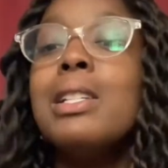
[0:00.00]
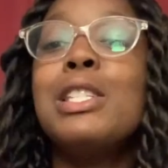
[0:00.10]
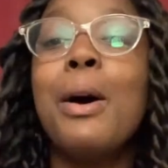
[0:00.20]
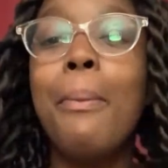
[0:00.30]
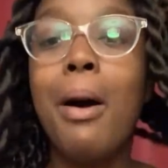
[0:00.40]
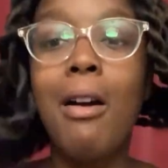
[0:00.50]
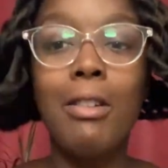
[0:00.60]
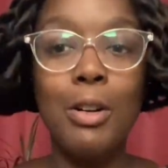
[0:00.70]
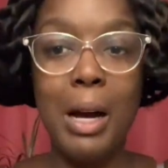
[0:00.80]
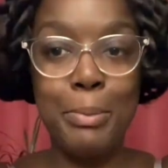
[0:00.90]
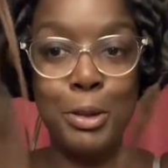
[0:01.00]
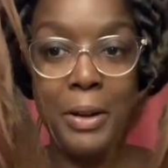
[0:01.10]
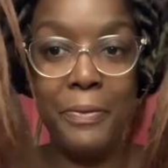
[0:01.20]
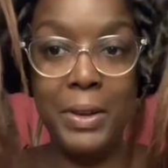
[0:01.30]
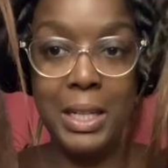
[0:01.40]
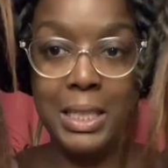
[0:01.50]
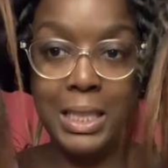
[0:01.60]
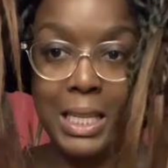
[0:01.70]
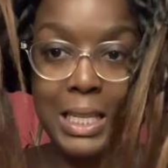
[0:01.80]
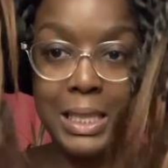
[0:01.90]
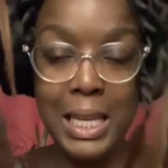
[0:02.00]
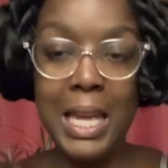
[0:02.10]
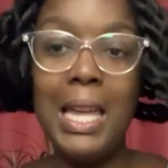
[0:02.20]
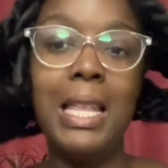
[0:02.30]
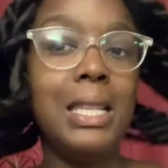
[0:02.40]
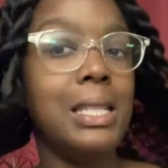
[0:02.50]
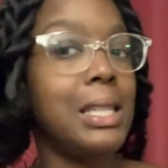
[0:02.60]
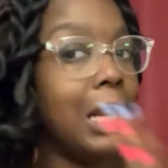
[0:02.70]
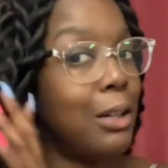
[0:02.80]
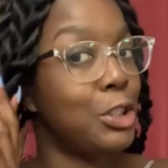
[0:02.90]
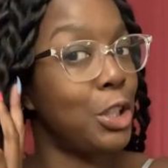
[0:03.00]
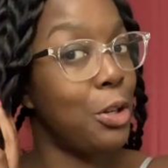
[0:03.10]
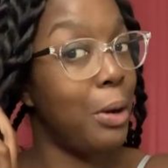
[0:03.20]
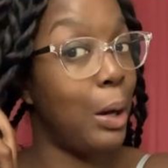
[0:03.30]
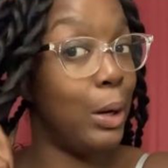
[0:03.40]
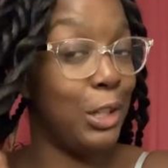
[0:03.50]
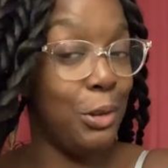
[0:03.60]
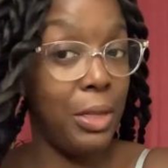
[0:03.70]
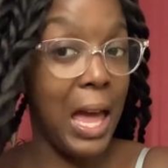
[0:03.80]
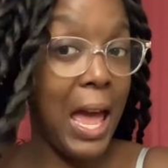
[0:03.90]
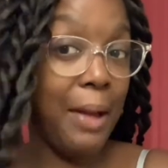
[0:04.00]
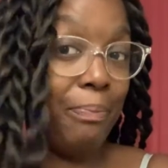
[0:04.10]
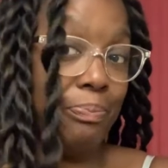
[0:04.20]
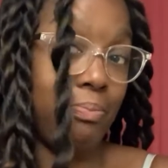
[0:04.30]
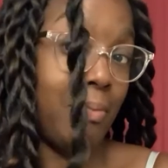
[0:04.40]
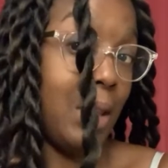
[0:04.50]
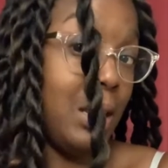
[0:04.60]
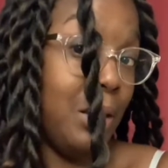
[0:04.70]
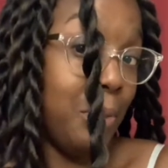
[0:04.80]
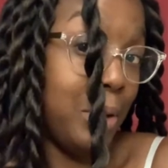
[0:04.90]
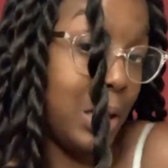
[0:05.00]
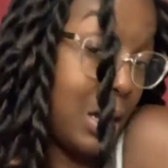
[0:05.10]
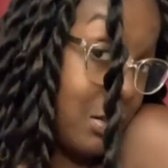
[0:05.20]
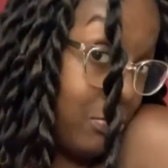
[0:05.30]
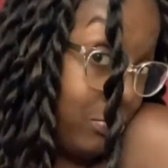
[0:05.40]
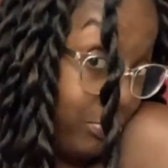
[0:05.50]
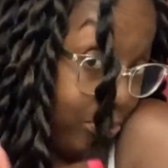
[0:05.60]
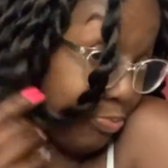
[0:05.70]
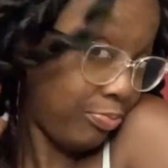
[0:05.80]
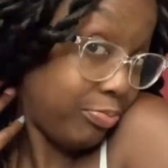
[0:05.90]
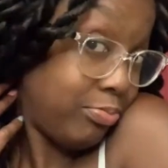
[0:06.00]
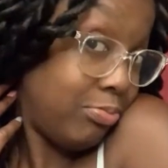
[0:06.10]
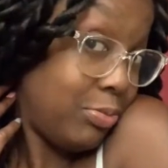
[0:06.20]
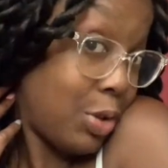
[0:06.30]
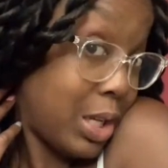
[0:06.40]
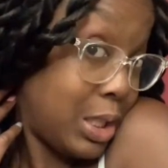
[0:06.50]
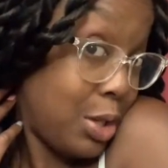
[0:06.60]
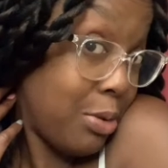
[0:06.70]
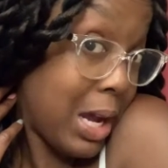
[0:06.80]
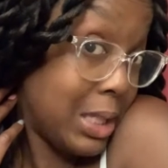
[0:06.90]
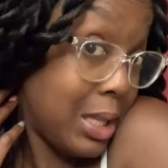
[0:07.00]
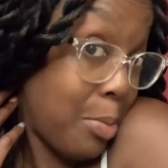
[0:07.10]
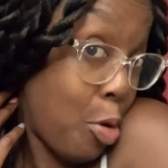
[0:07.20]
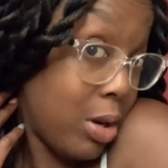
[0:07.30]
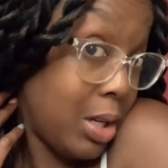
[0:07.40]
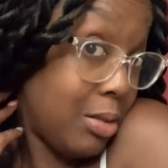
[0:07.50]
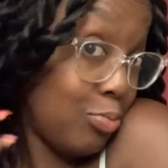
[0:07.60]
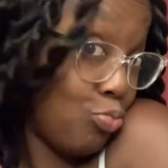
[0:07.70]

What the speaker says: Tomorrow, I'm going to finish these ends, and I'll show you how I do that. And then we're done. I'll see you guys in the morning.